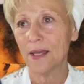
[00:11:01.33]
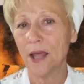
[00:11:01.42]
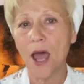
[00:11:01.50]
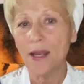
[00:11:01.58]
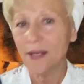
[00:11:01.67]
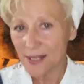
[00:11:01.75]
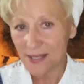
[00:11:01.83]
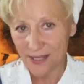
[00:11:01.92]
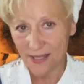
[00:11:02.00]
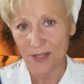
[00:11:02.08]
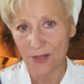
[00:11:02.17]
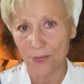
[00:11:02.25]

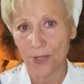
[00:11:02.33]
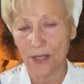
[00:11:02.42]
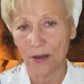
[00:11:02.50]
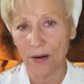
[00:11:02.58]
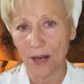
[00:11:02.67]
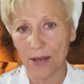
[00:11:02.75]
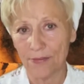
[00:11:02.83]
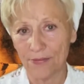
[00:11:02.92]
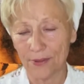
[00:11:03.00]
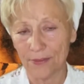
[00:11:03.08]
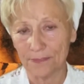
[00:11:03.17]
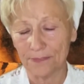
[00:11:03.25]
unnecessary in our life.
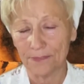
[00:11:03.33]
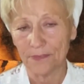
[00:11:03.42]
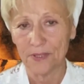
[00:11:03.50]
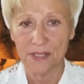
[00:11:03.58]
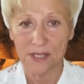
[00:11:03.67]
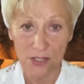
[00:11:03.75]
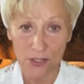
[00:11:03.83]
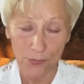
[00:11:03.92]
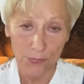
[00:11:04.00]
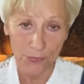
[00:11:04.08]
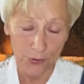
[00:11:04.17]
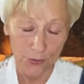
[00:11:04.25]
This is
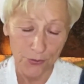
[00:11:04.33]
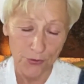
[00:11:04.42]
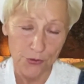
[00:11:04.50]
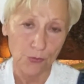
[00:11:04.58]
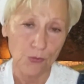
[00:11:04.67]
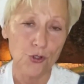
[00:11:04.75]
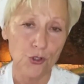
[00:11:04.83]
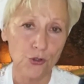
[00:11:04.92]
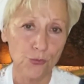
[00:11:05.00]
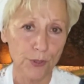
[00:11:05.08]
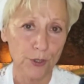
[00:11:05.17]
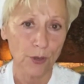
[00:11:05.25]
the solution
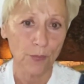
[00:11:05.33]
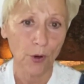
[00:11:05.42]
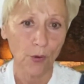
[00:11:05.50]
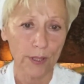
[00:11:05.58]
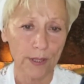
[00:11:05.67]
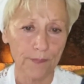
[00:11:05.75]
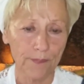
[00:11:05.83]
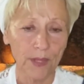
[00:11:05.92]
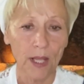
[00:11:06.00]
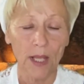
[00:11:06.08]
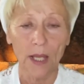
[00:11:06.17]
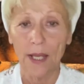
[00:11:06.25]
to become holy.
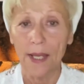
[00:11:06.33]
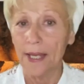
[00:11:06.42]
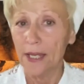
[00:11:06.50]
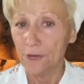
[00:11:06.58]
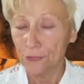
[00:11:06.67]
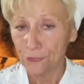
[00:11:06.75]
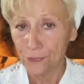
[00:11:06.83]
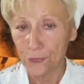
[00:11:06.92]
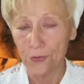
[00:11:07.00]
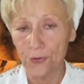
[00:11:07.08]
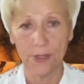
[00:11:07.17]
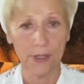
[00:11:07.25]
In
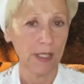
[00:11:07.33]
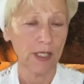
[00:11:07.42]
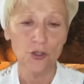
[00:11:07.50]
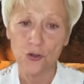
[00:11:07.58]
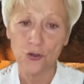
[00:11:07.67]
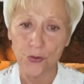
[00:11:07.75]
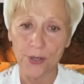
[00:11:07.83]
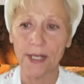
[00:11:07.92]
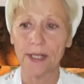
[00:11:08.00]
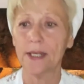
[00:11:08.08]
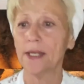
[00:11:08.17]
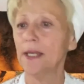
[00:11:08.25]
food, in
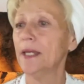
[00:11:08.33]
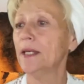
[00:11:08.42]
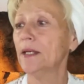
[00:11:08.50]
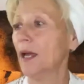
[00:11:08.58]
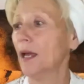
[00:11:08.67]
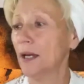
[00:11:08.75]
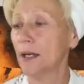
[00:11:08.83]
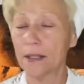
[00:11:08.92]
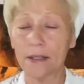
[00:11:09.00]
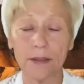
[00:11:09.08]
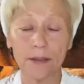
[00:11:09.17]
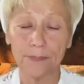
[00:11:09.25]
drink, in
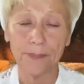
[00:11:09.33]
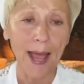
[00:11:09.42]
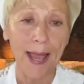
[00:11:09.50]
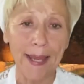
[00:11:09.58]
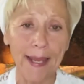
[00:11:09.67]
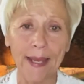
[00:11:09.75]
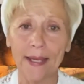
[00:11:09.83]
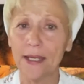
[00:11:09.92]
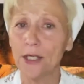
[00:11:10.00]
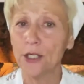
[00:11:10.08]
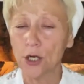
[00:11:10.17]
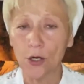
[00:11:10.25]
buying,
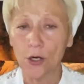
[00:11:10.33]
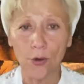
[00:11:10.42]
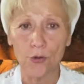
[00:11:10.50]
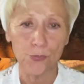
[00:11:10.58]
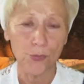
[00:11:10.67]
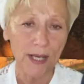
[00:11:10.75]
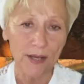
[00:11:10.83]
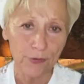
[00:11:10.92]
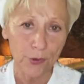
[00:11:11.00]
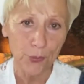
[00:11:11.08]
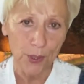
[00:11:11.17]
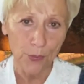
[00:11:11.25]
in clothes,
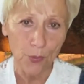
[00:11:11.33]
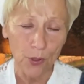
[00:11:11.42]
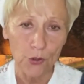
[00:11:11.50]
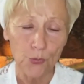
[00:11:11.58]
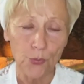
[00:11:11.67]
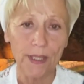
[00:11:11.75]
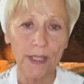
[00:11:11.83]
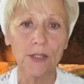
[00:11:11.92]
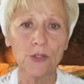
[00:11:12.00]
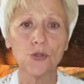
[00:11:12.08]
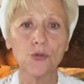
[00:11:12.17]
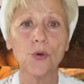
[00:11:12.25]
whatever we want, we
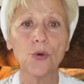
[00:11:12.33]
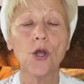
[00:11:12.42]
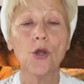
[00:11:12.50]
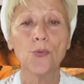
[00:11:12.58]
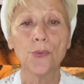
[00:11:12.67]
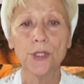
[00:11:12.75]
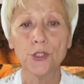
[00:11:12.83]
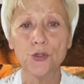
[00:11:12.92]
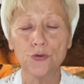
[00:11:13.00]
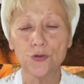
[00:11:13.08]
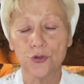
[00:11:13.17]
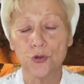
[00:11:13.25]
need to
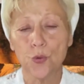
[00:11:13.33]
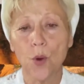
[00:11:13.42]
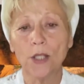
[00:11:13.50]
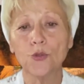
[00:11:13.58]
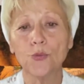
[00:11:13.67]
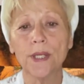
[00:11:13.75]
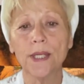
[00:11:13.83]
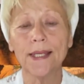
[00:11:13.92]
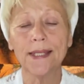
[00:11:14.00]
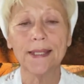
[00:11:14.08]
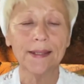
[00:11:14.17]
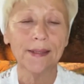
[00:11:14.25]
reduce to what we
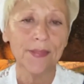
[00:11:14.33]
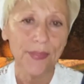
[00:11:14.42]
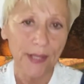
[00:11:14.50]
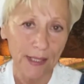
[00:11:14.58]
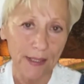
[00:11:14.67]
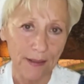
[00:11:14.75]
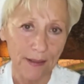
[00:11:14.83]
need.